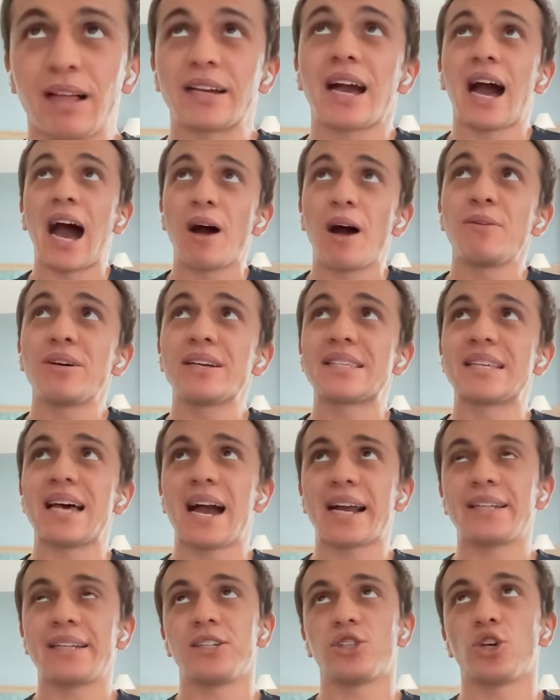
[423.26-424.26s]
How
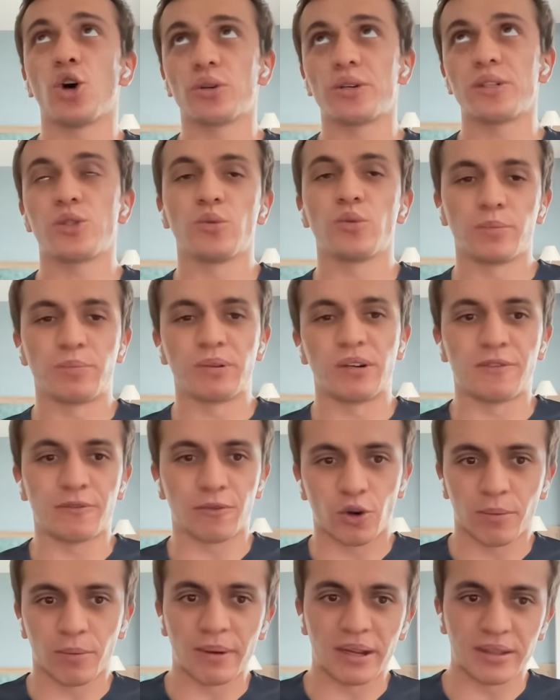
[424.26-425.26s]
exactly tokens will
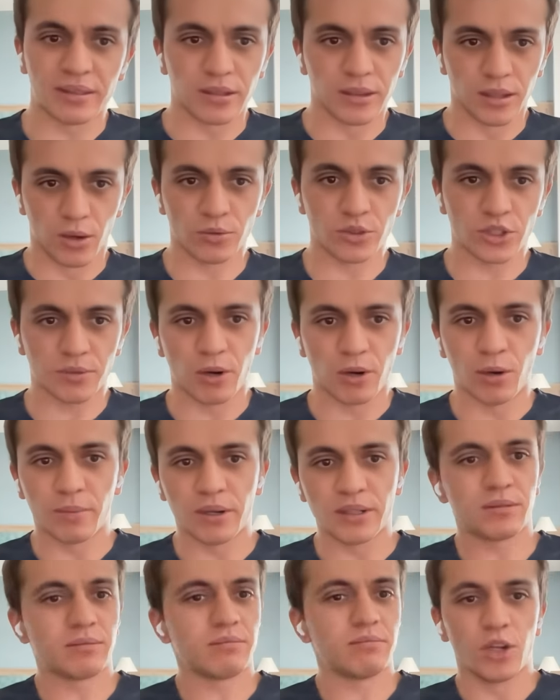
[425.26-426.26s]
perform at the launch moment,
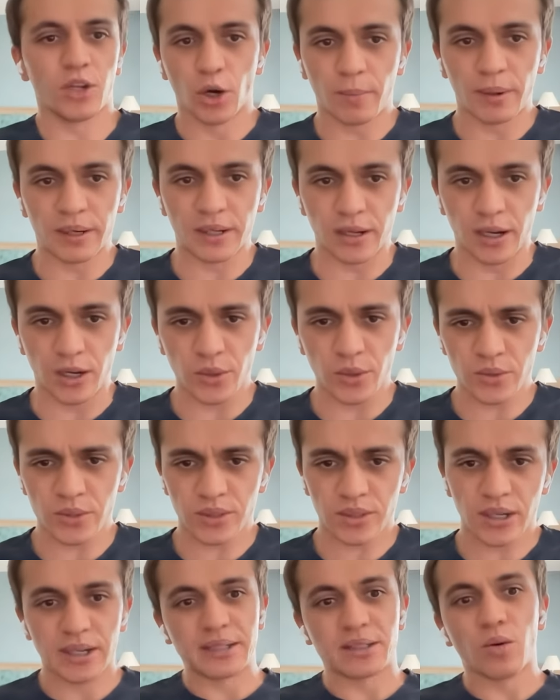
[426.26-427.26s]
nobody knows.
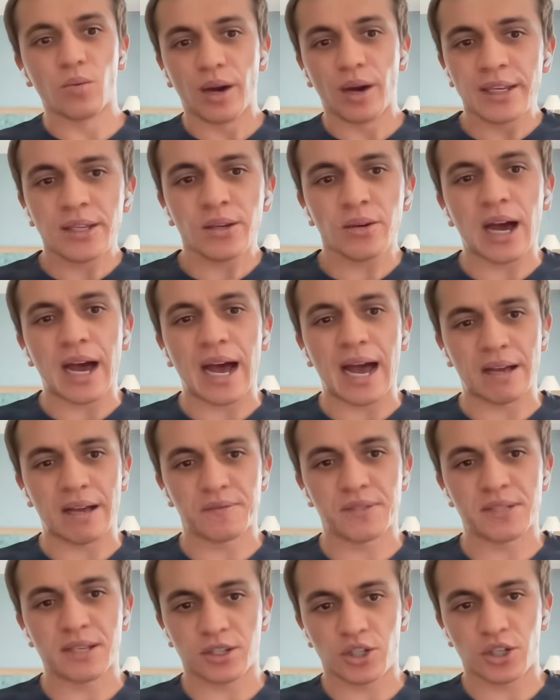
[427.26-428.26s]
When you have
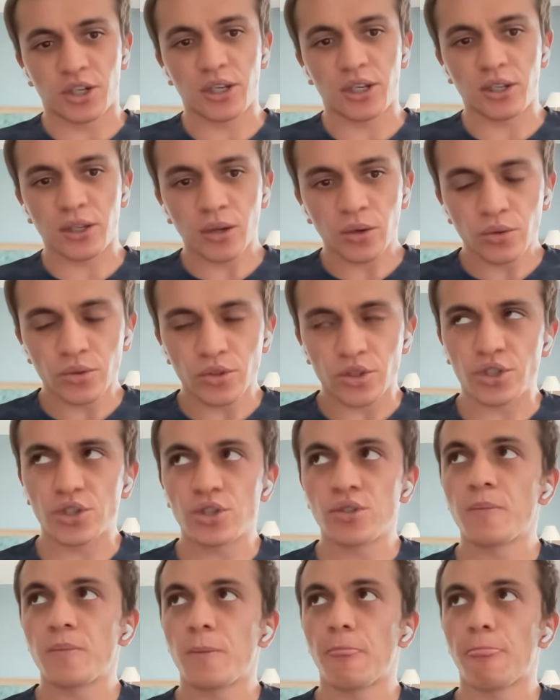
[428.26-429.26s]
such a huge
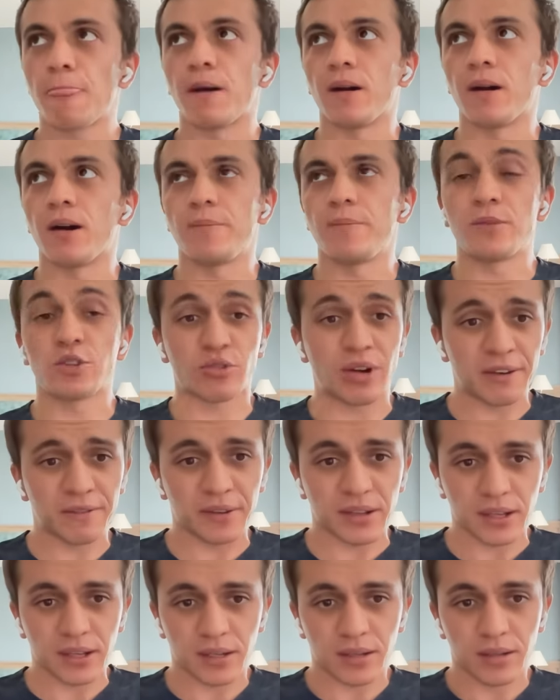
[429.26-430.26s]
uh,
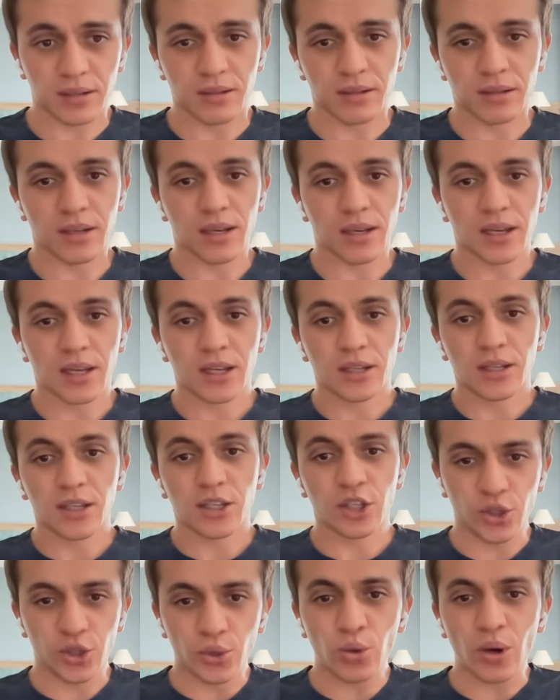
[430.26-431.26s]
traffic,
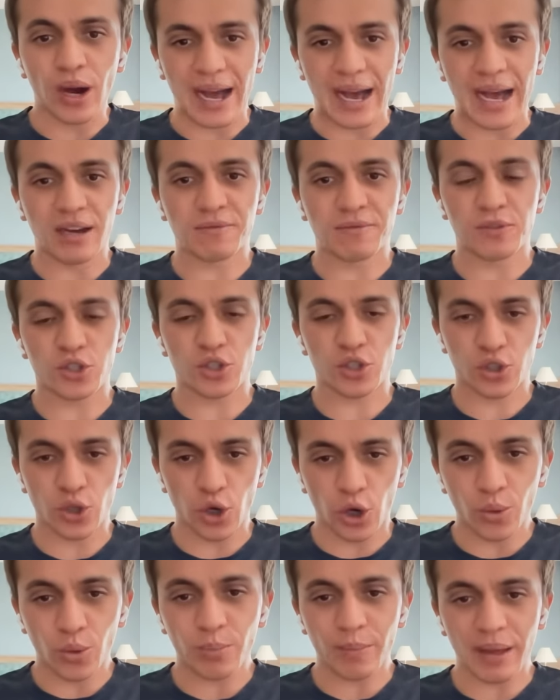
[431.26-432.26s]
you have so
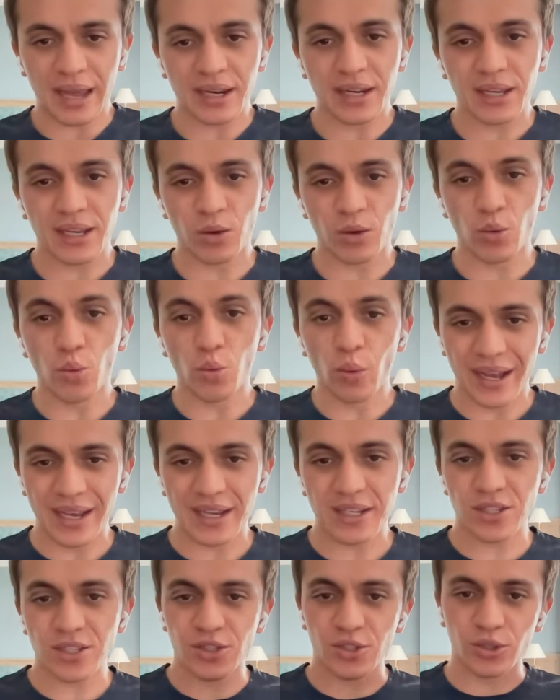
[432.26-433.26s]
many ways
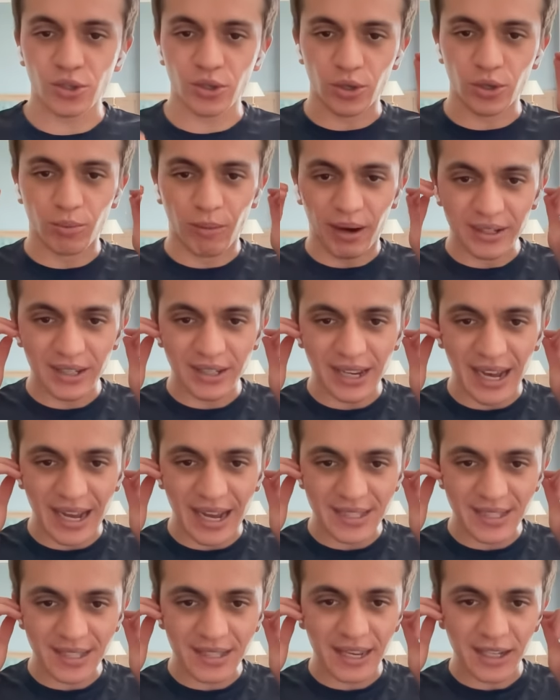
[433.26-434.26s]
to monetize
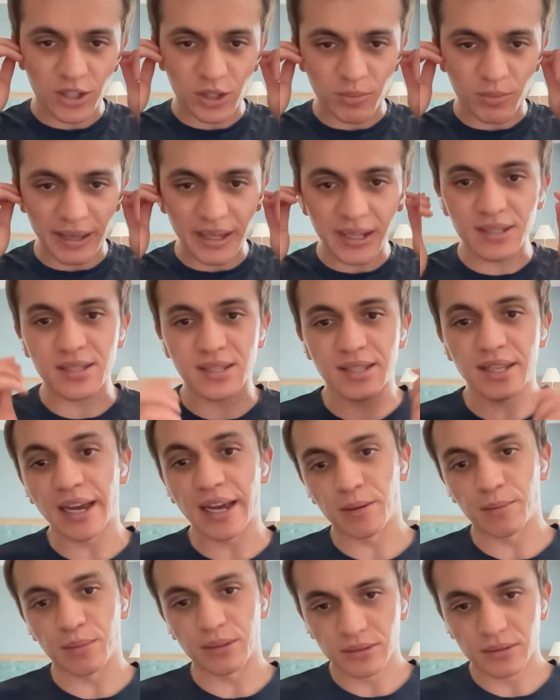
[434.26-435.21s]
it and to make it sustainable.